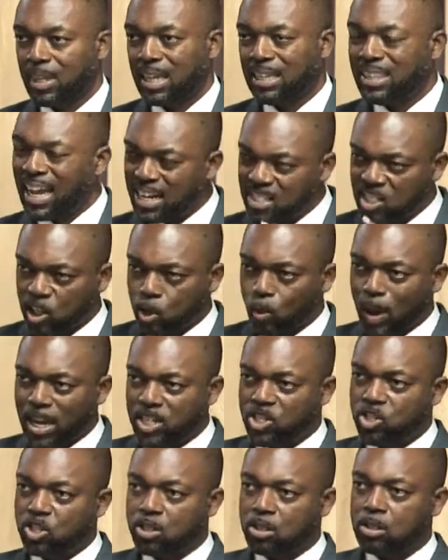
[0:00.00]
That is a
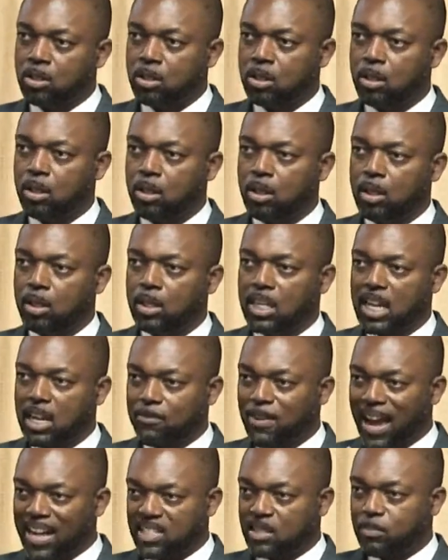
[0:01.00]
question that I've
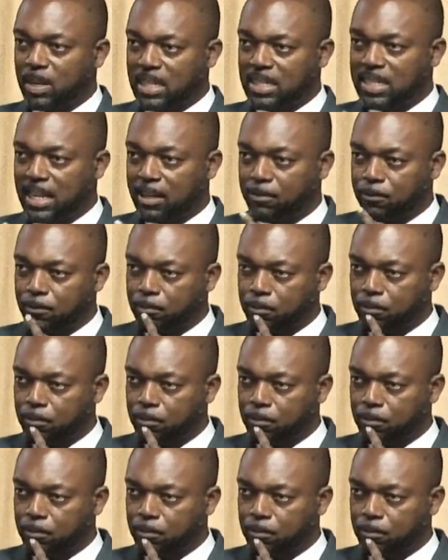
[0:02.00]
asked myself.